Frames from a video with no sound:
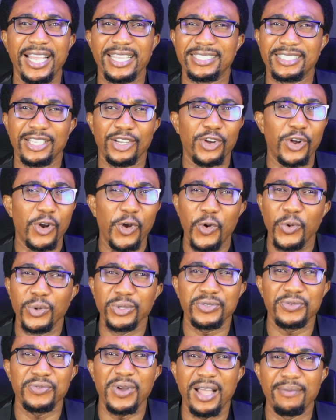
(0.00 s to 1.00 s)
it's a
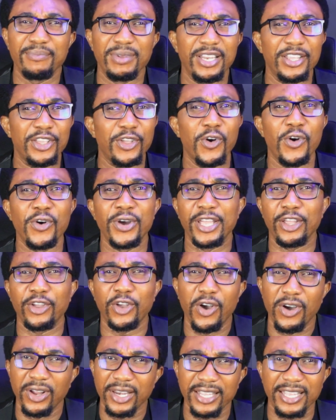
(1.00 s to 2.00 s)
close family or a
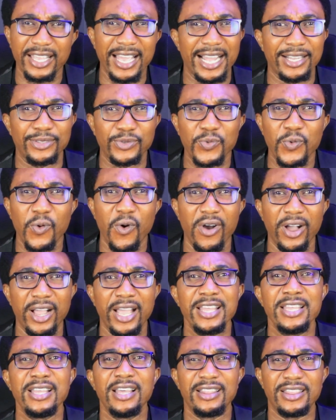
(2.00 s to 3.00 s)
colleague at
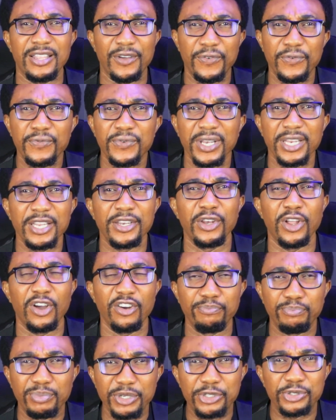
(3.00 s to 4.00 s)
work, the feeling
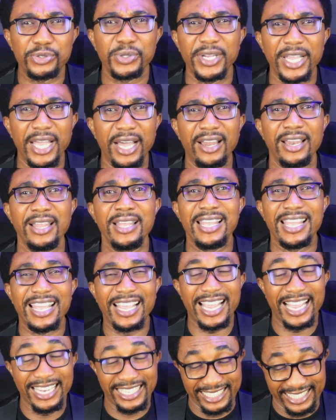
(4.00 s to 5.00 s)
of betrayal
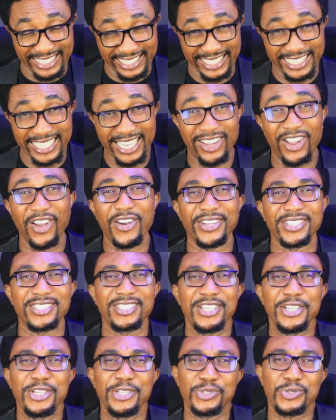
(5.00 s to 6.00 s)
can shake
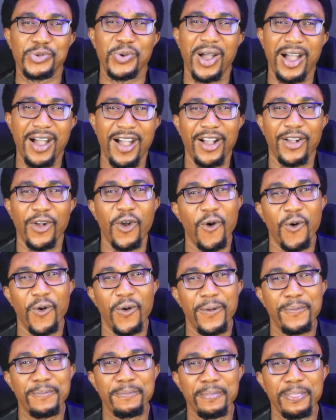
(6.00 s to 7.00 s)
us to our
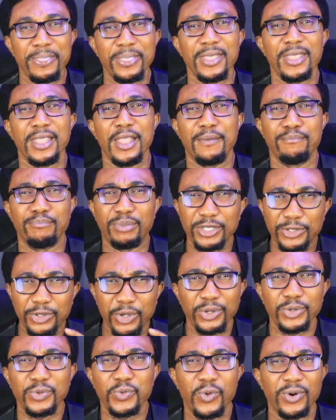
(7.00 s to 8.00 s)
core. But
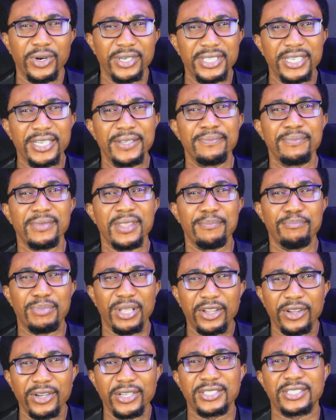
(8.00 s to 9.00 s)
don't worry,
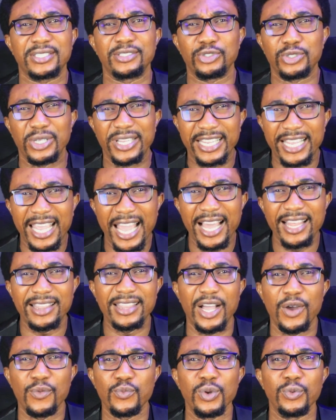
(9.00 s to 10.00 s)
because
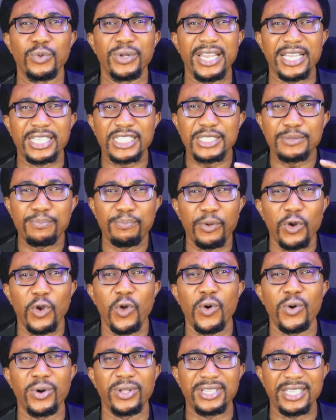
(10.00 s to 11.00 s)
together we would
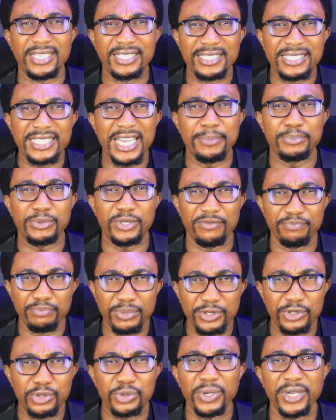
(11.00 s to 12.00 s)
explore the depth of
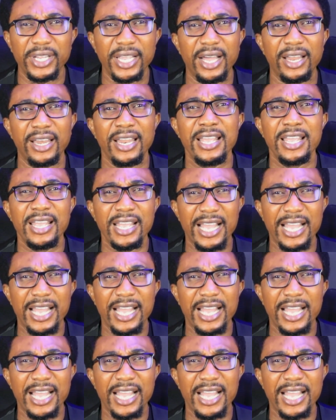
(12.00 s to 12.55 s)
betrayal